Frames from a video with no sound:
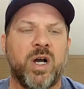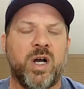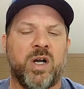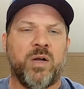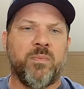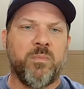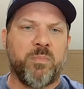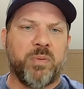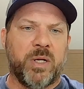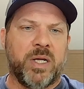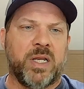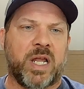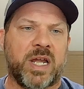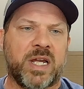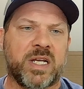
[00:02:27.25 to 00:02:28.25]

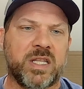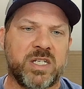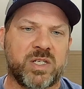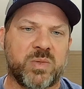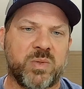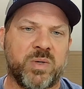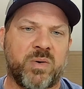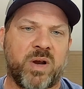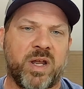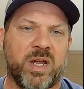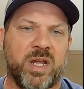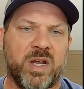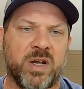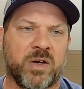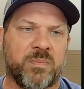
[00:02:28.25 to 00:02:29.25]
But like this one right
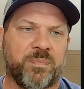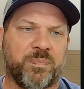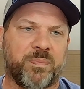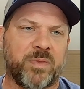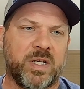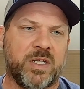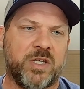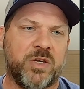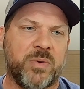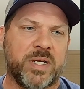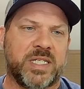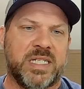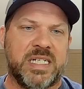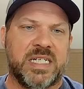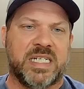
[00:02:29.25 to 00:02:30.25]
here,
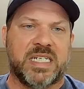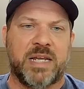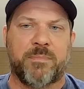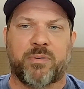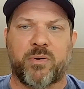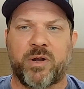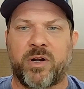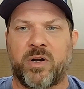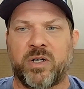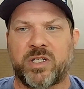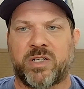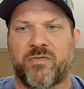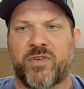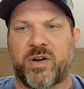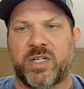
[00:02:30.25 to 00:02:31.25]
USDC printer,
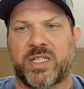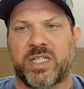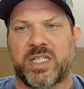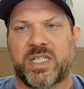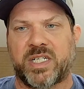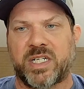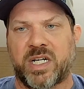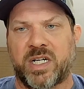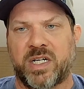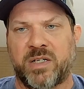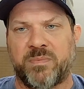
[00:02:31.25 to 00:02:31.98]
it's a very it's